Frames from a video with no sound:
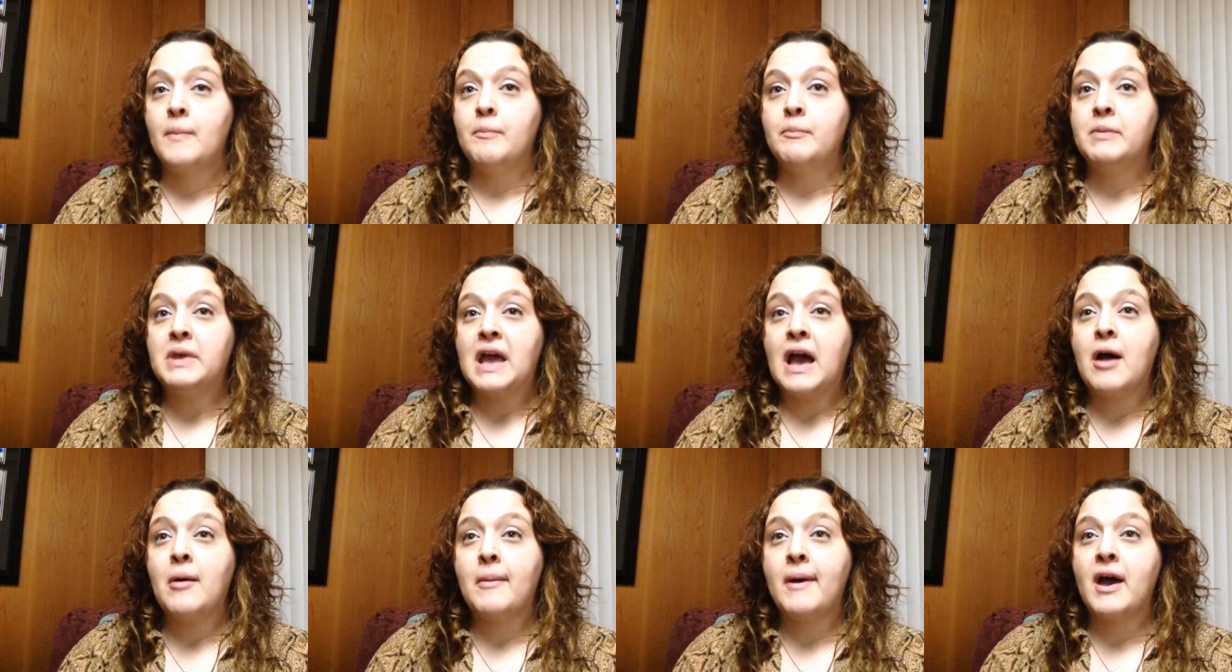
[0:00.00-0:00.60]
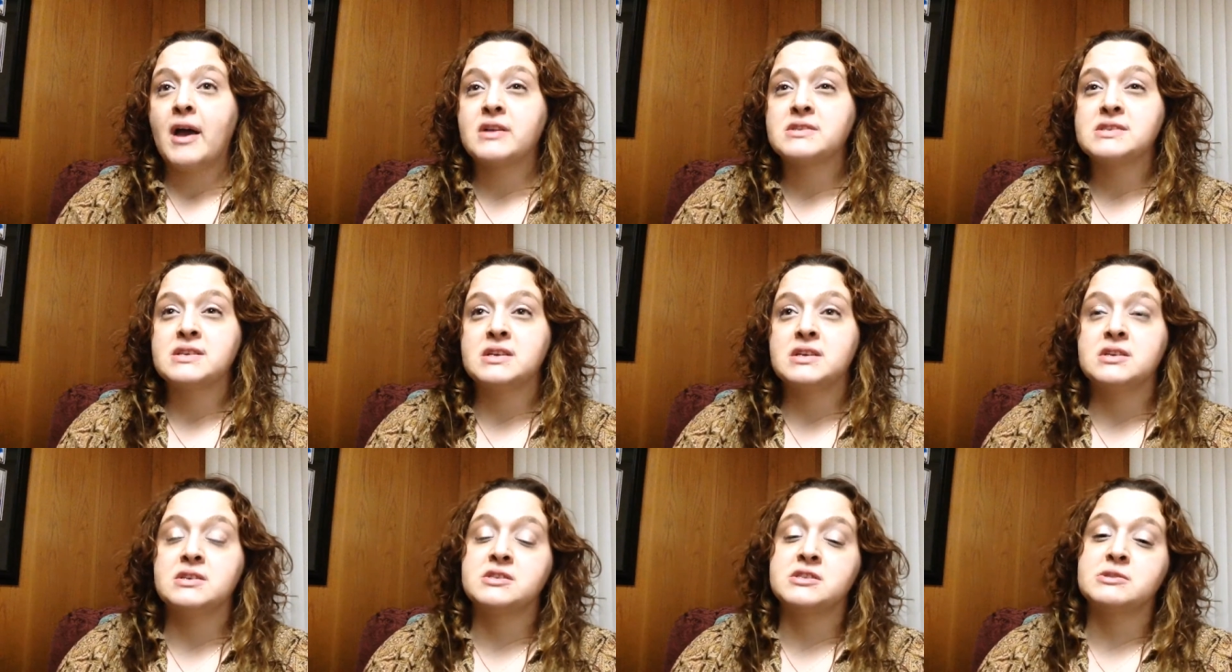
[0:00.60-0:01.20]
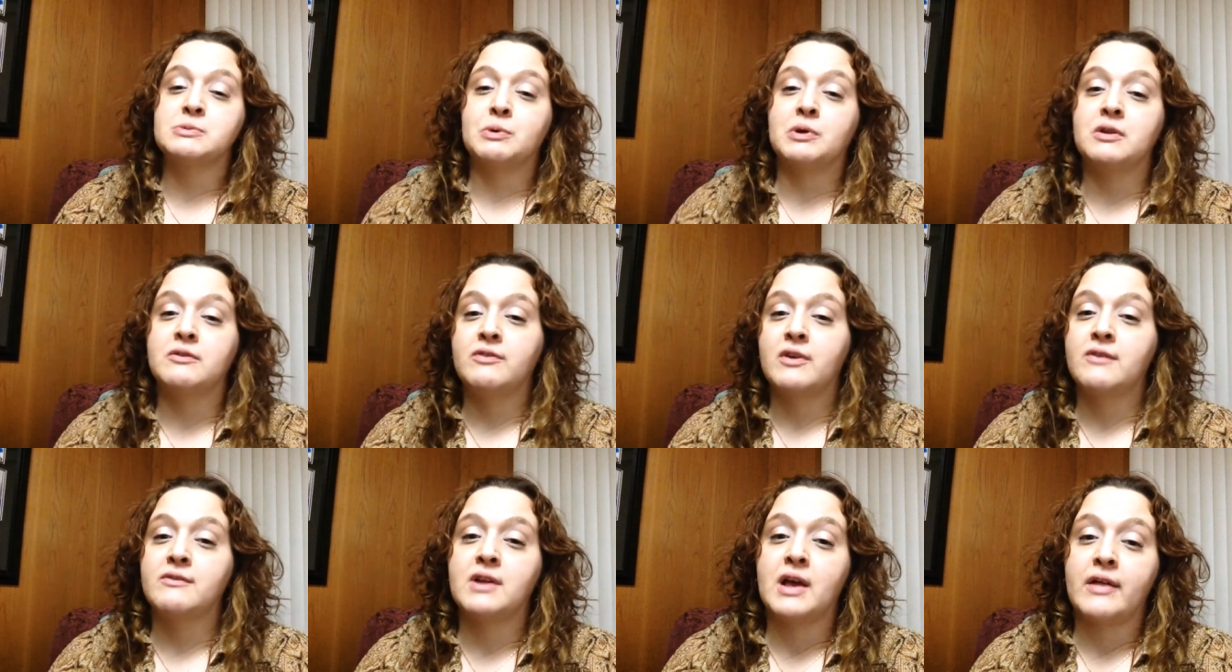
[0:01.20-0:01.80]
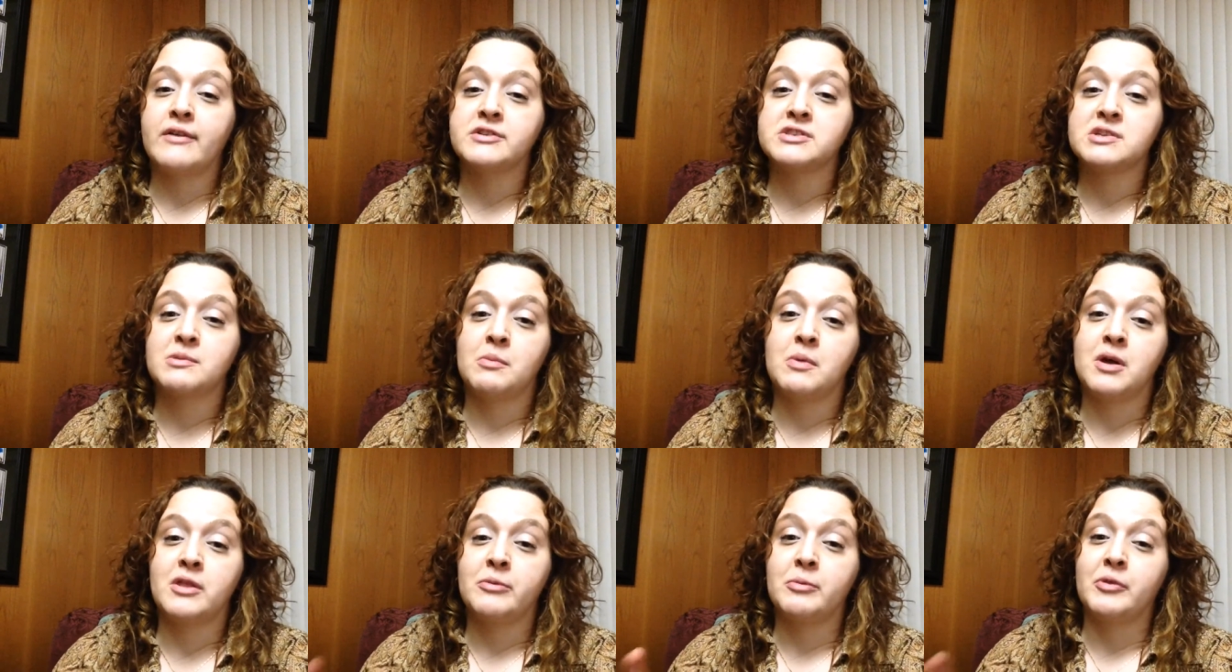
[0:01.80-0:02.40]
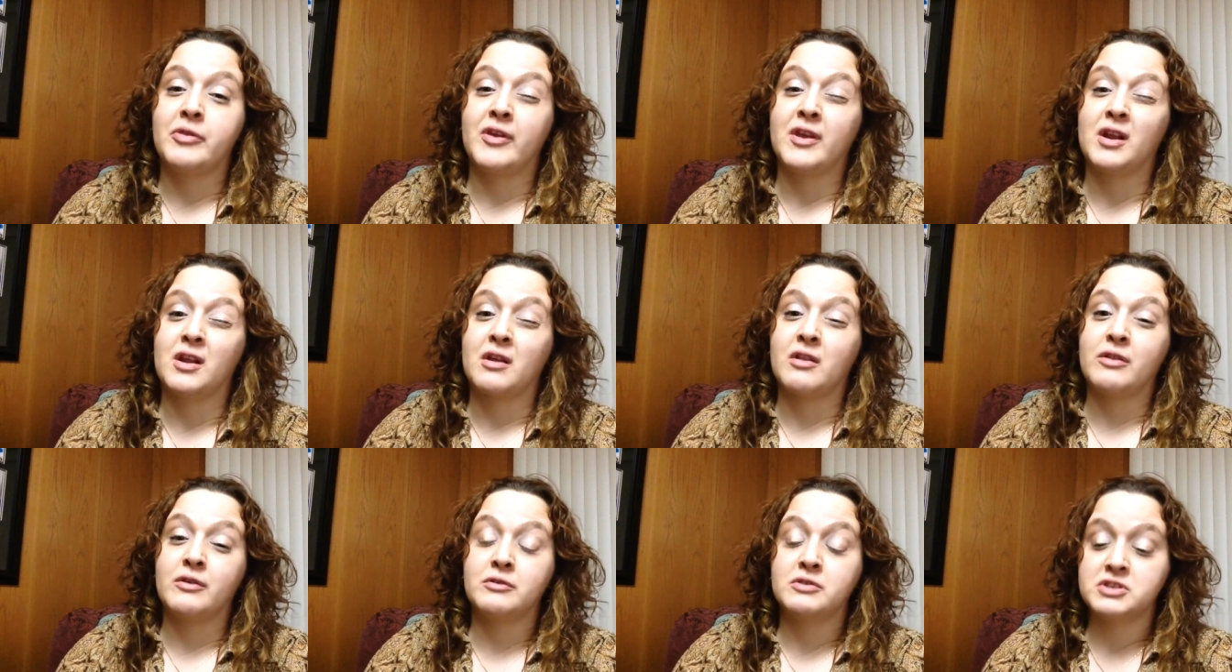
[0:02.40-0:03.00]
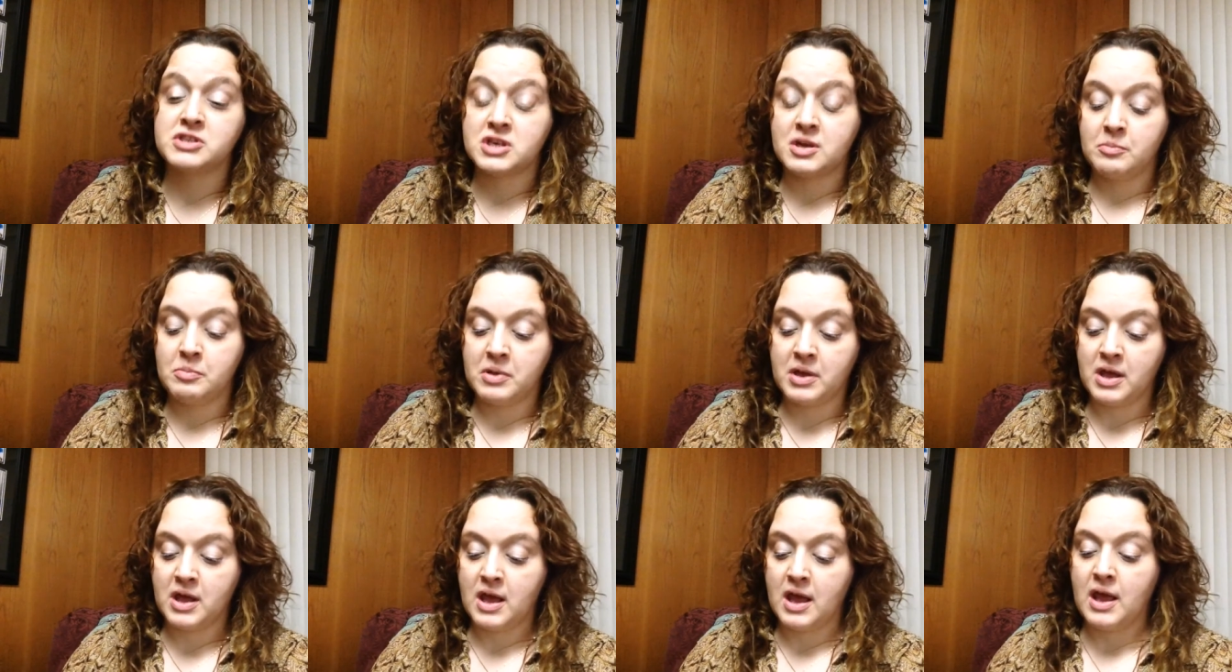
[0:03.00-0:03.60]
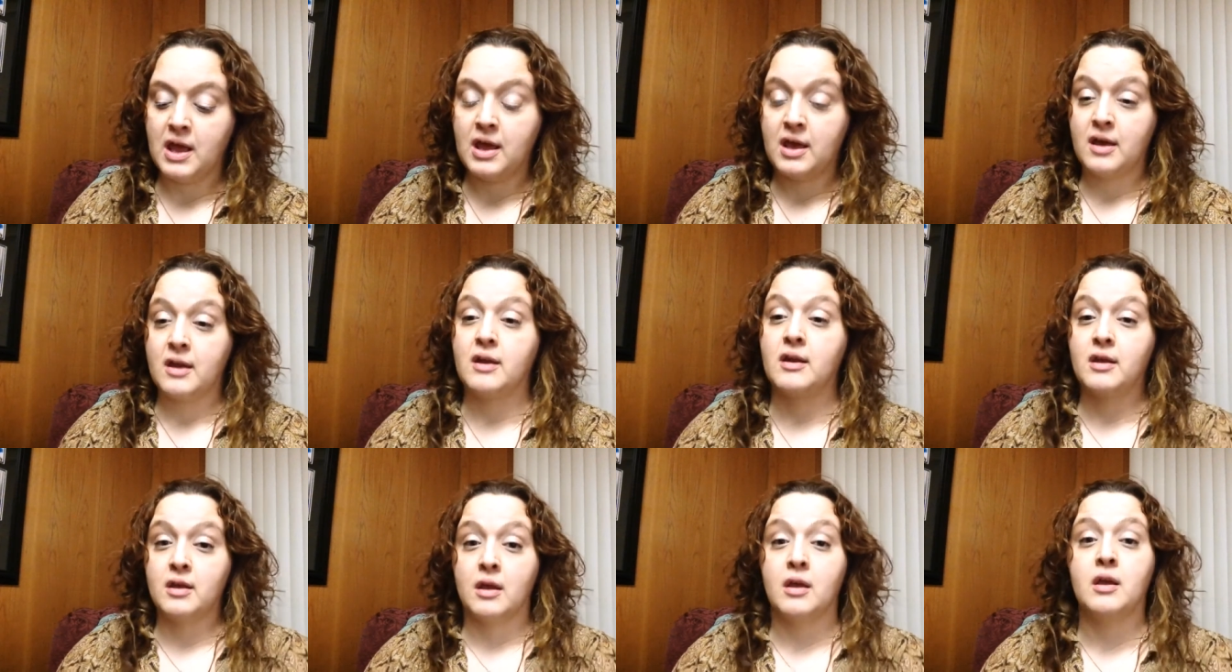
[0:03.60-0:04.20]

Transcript: Meow Box is $25 a month, but that includes shipping, and